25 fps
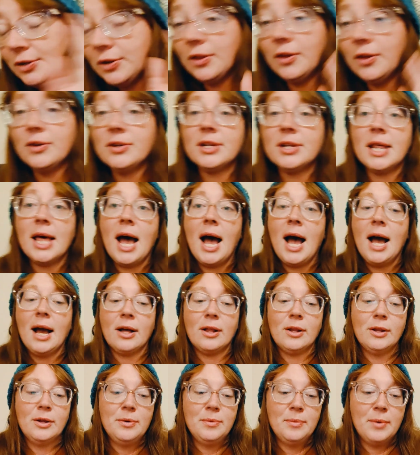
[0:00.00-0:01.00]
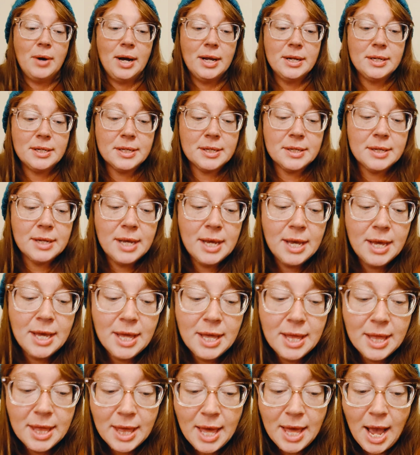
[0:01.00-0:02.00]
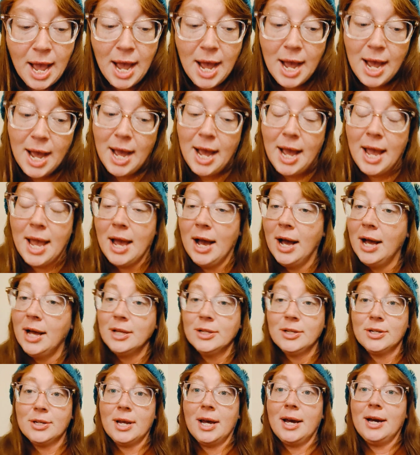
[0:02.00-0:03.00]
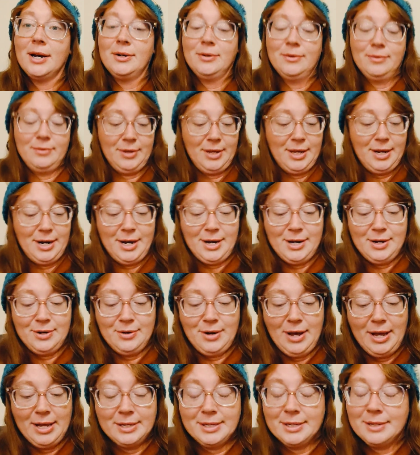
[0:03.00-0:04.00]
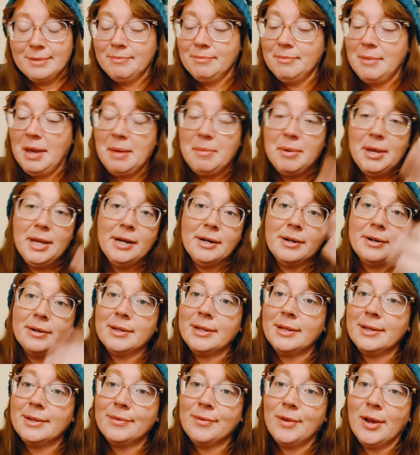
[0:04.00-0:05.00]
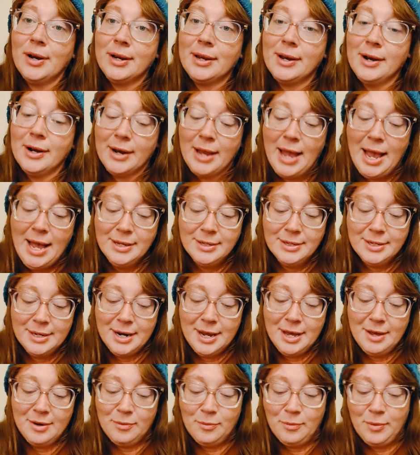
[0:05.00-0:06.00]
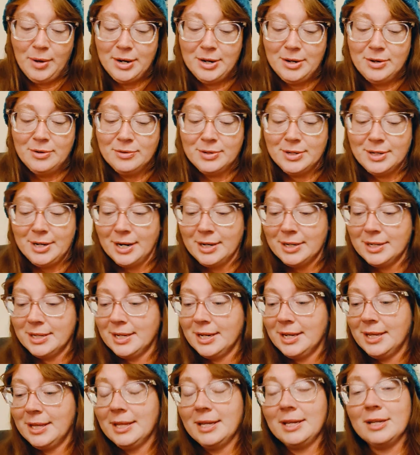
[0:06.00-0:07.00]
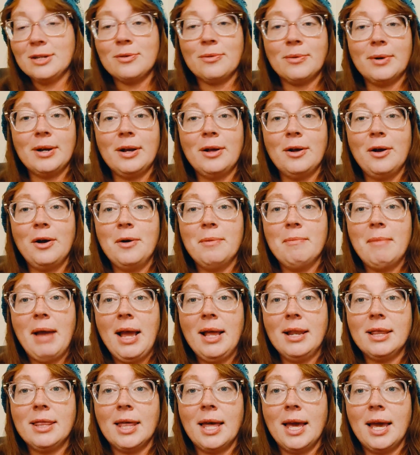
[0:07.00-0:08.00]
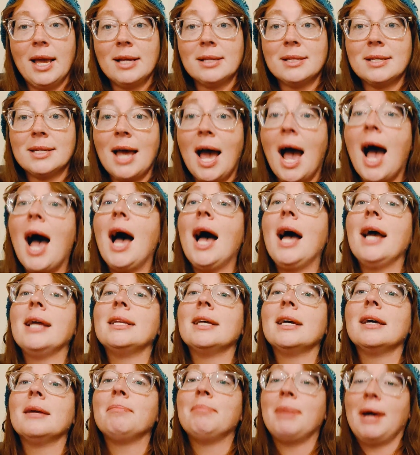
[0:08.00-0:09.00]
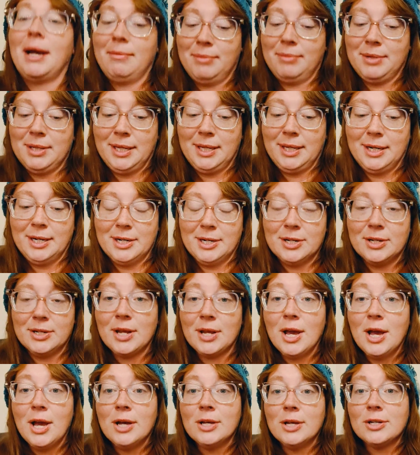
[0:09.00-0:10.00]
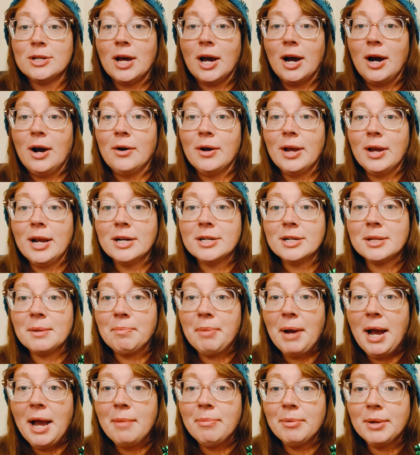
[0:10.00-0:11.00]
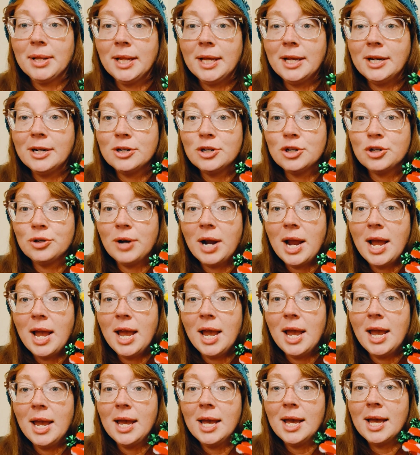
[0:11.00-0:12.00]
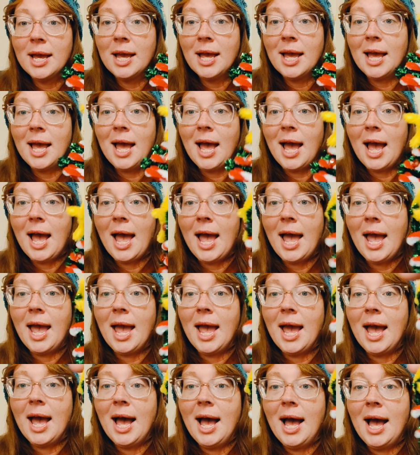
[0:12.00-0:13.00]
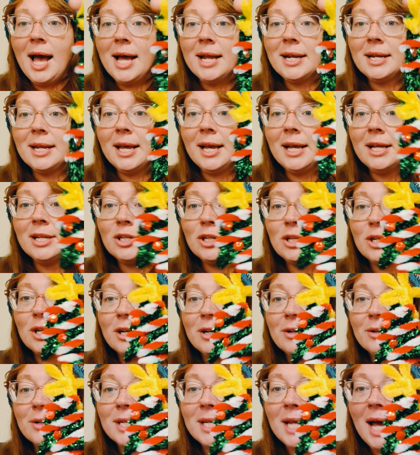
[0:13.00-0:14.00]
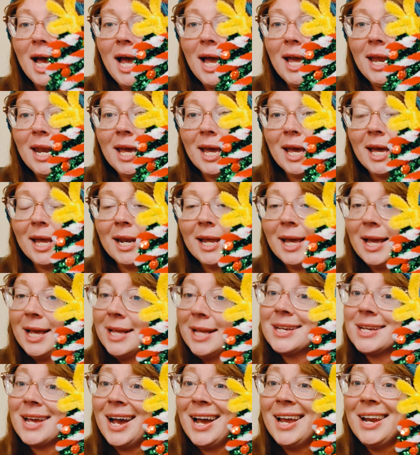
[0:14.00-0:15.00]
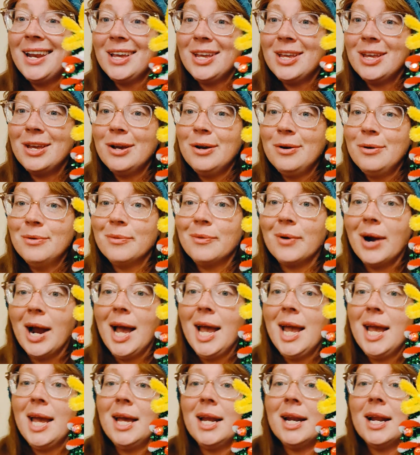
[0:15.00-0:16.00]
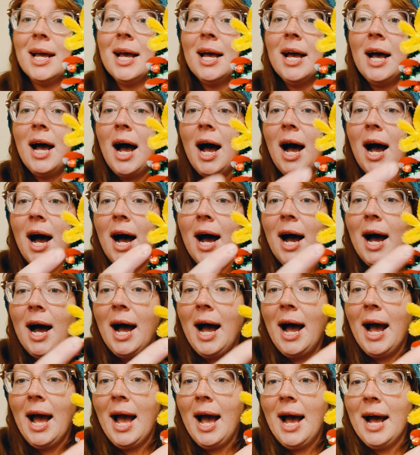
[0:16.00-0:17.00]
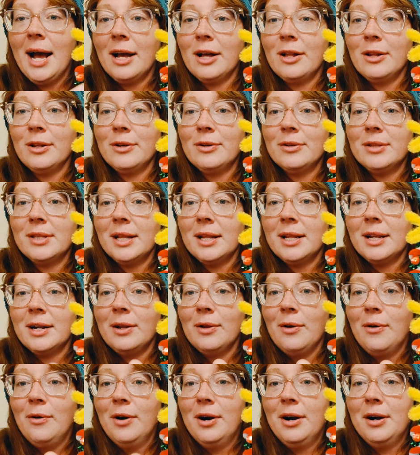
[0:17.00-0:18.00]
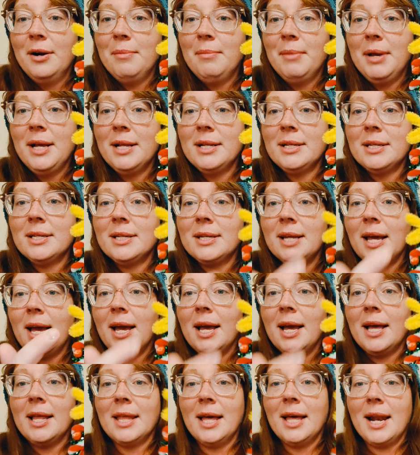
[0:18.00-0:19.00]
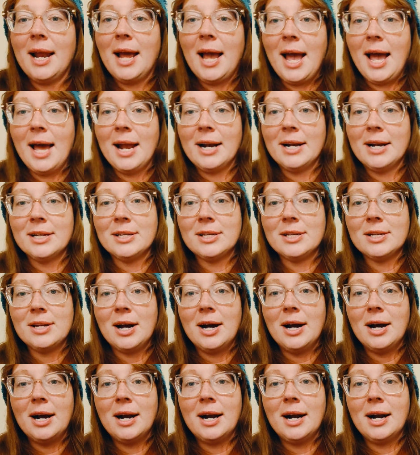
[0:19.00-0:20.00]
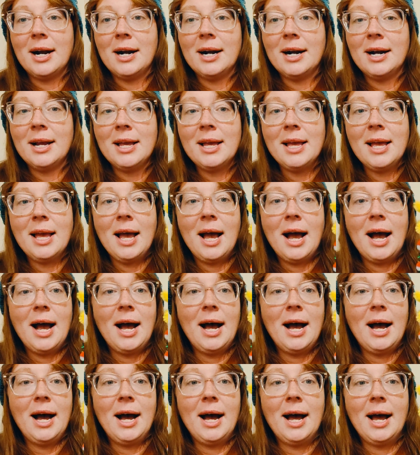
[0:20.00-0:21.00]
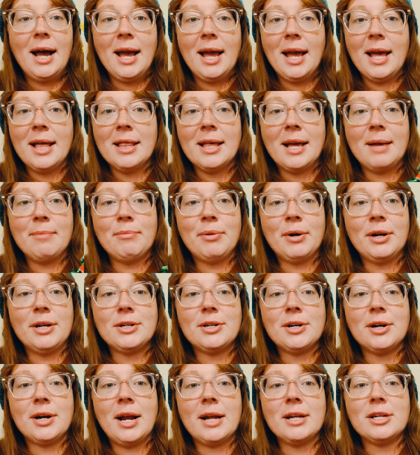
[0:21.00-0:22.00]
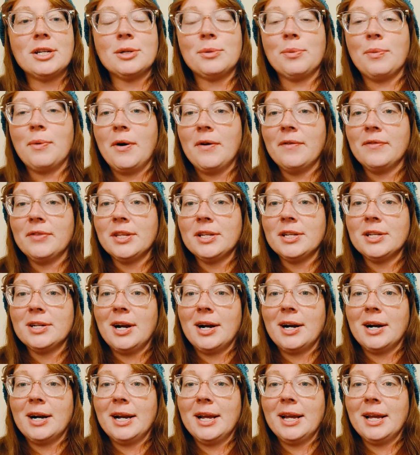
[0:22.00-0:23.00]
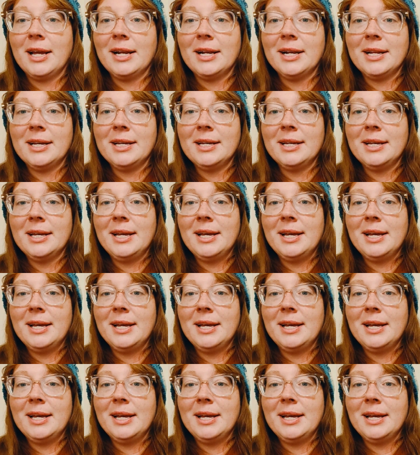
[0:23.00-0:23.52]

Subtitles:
So those are the hot glue ones. I also, it's maybe you're guessing it when you start seeing these real homemade things. I did pipe cleaners. So here's a pipe cleaner tree, and it's two-sided. kind of cute, right? I hot glued the little ornaments, and then I added a star, and I'm pretty sure I just wove the star in.